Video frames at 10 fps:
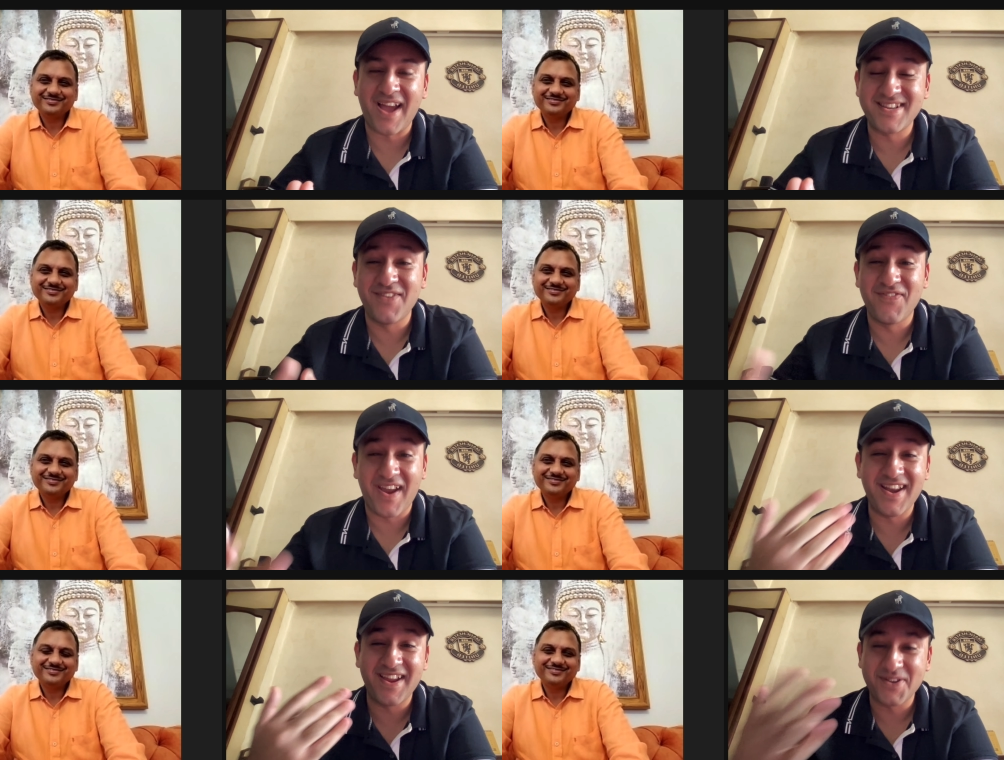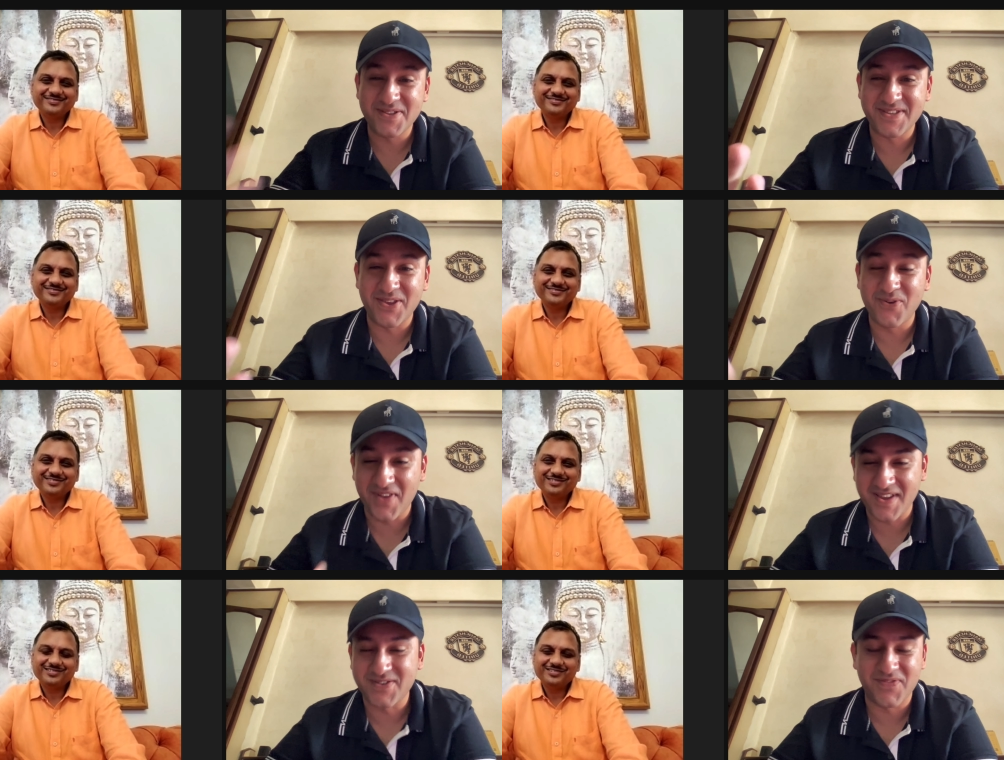Speaker 1: actually finally get to see you face
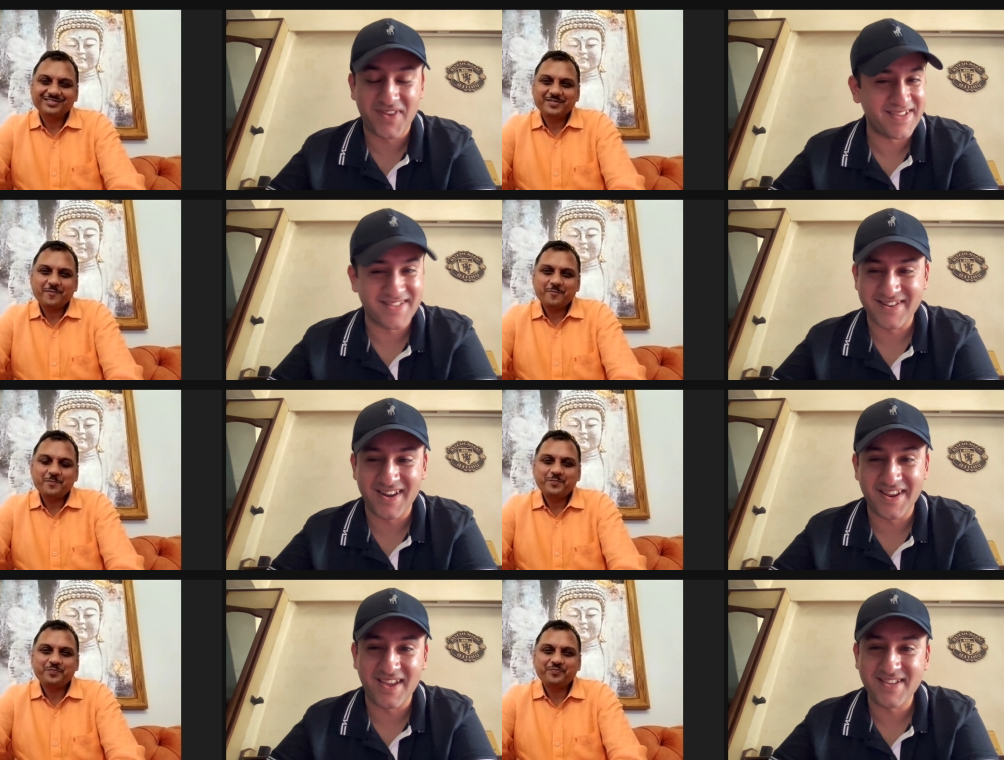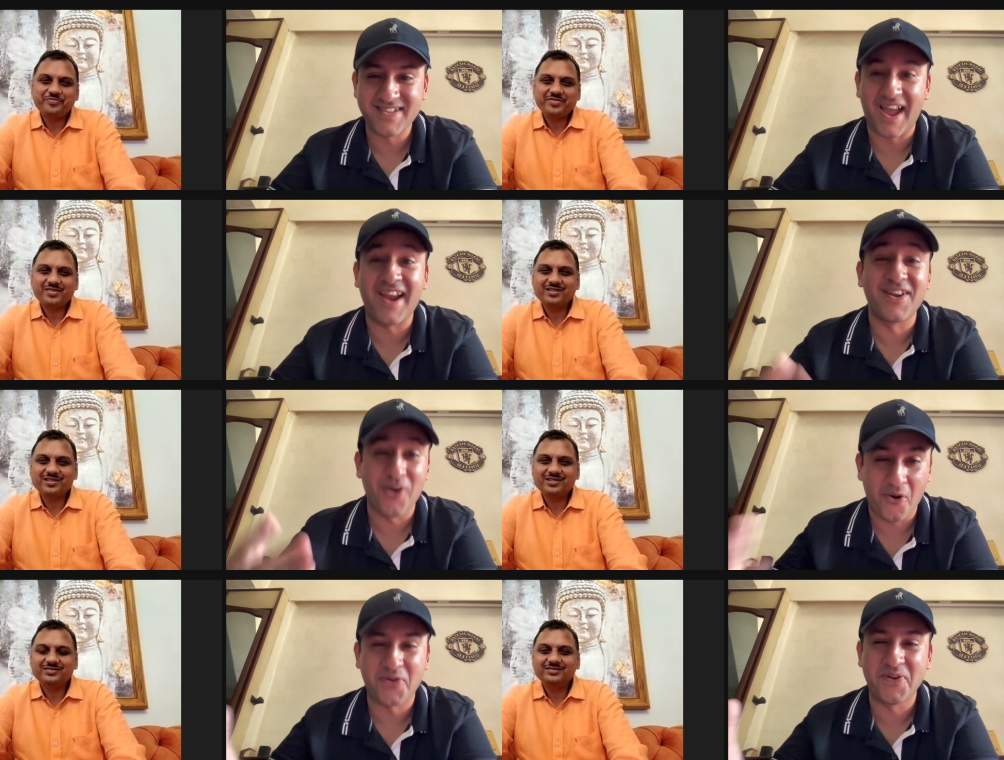to face. It's really nice, and not
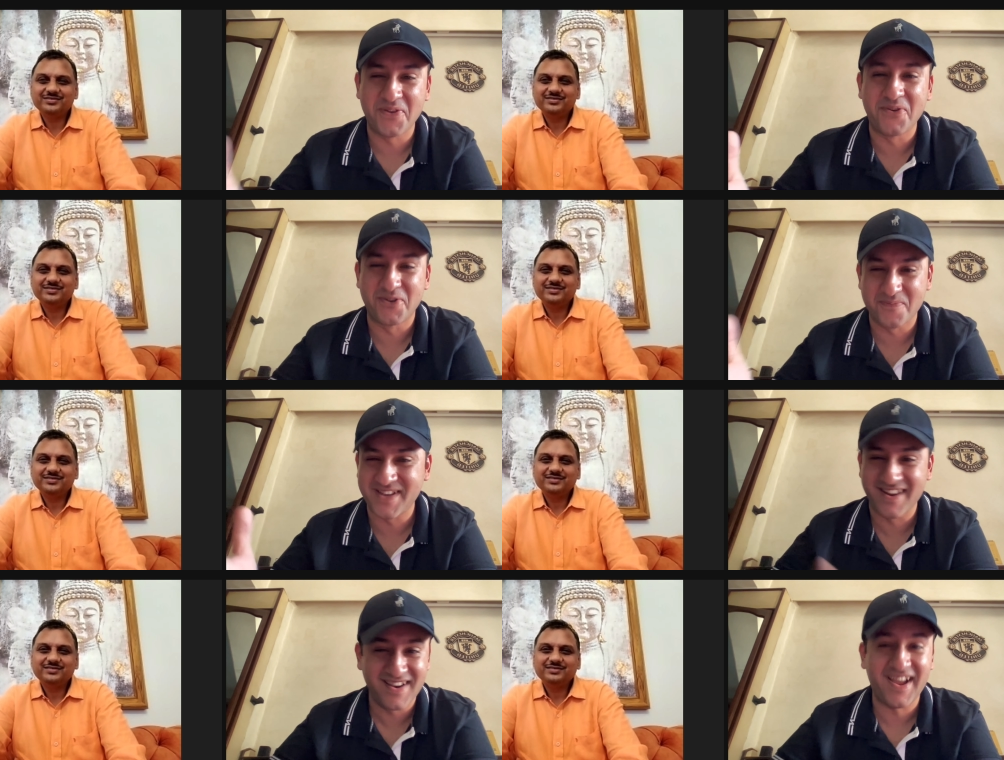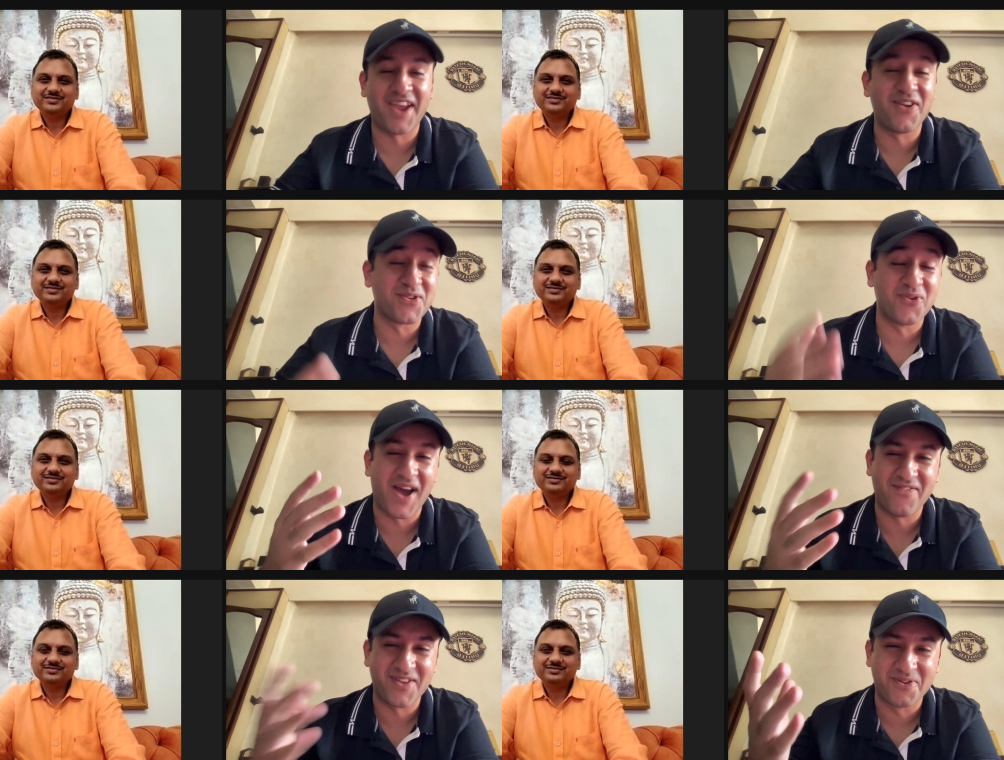on your YouTube channel. I know you have a
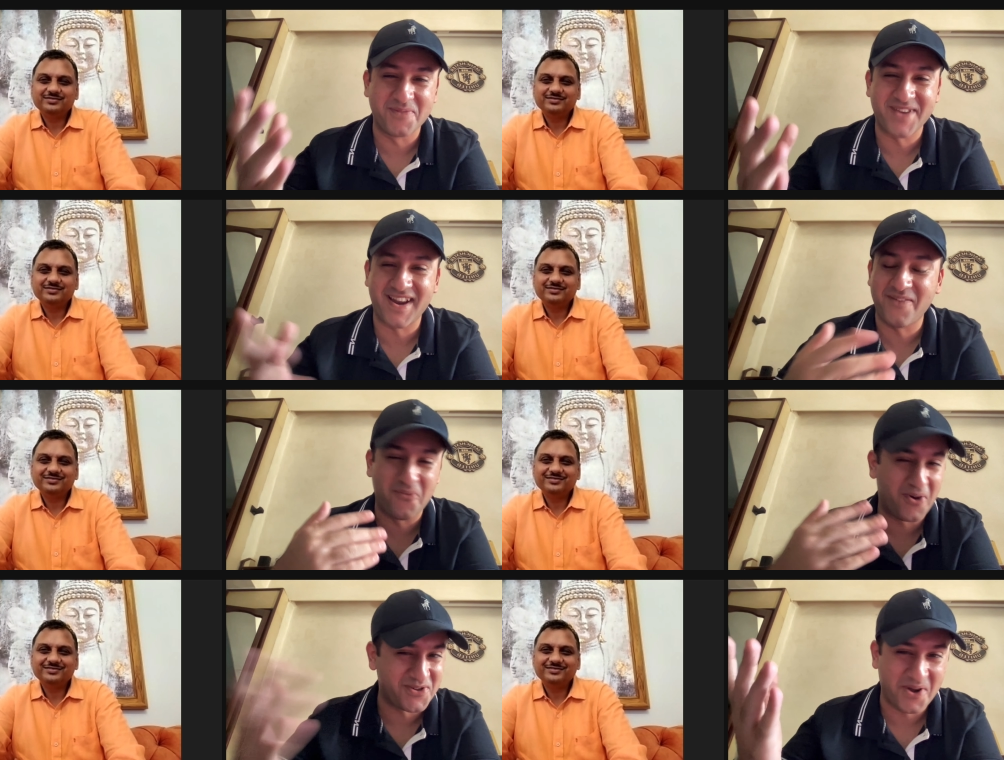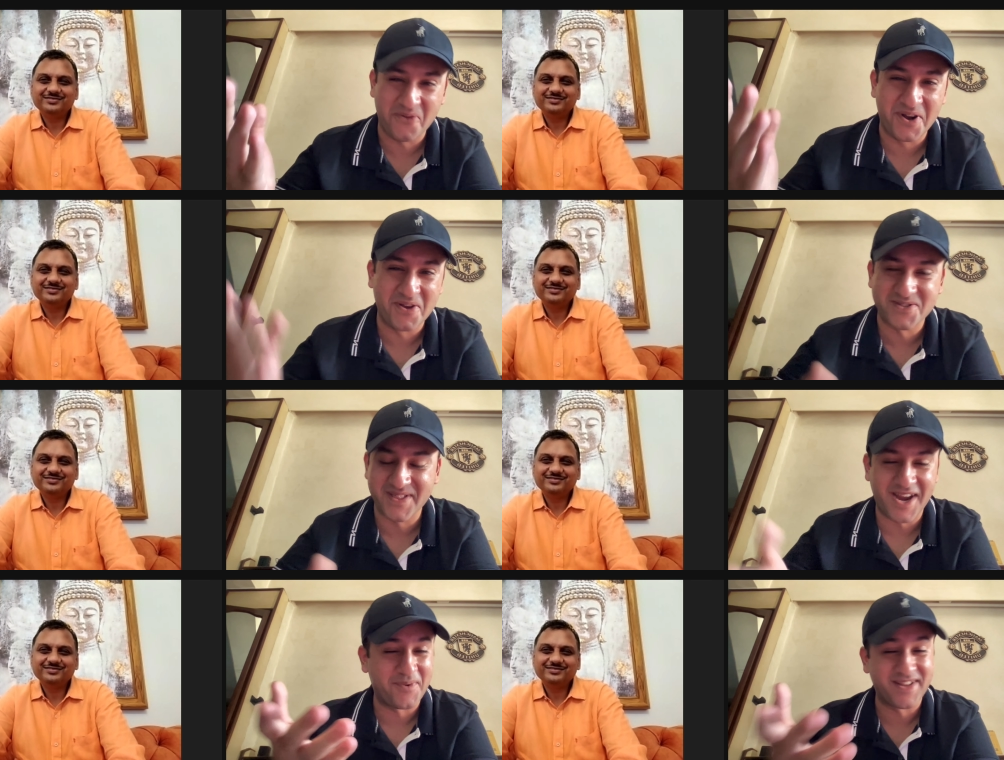YouTube channel. We watch all your videos on that,
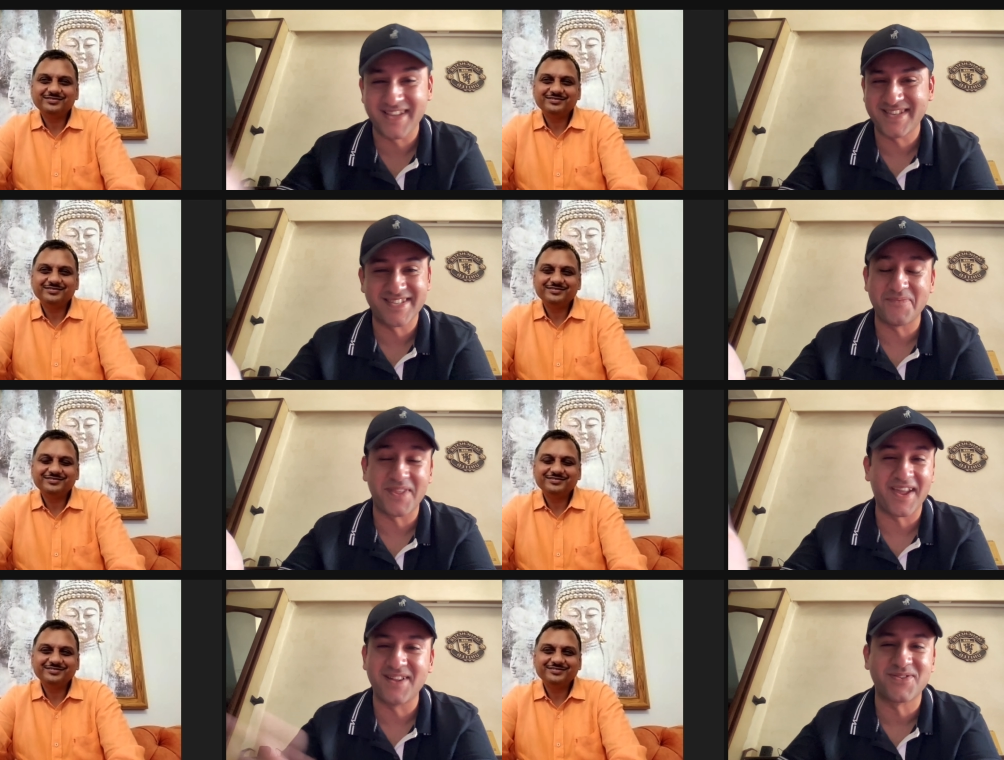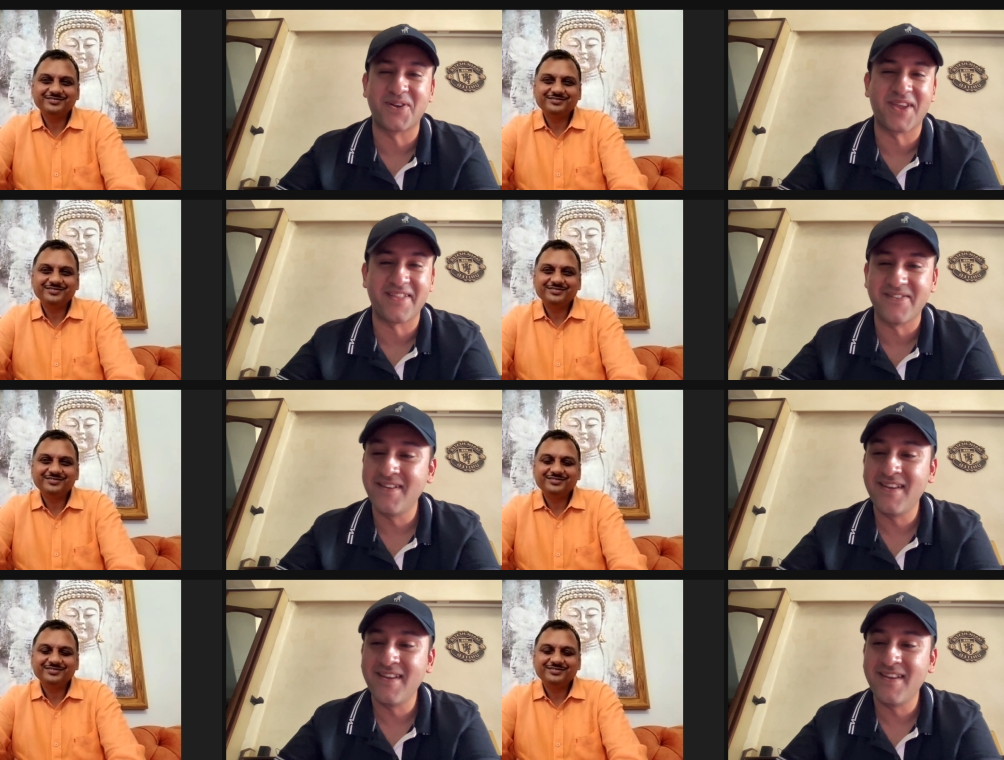but this is something else altogether.